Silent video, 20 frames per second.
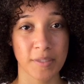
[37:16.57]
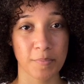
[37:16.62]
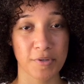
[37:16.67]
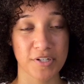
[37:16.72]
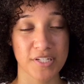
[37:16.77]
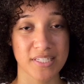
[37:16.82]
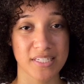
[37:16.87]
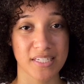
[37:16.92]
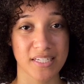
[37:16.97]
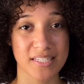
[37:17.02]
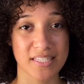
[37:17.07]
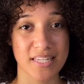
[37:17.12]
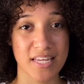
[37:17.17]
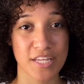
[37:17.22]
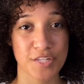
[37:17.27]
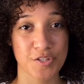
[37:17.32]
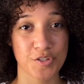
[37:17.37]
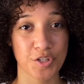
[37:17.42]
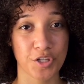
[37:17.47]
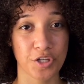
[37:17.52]
Number
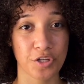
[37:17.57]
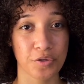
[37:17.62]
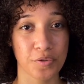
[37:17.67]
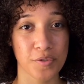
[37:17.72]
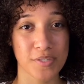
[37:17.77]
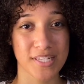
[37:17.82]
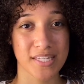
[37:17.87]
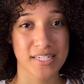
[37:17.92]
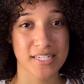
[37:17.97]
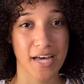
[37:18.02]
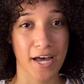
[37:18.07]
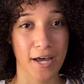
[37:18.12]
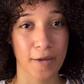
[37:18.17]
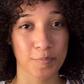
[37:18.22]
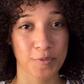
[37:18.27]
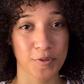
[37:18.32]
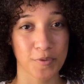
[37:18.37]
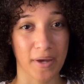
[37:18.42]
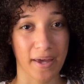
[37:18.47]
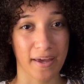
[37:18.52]
6 is use the
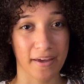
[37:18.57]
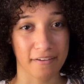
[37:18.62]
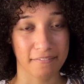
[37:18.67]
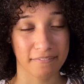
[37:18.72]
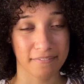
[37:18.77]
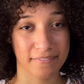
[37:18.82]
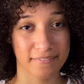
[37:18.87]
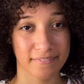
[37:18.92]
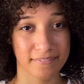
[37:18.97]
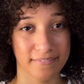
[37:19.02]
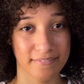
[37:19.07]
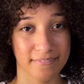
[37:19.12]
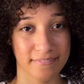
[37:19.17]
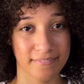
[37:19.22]
time you have.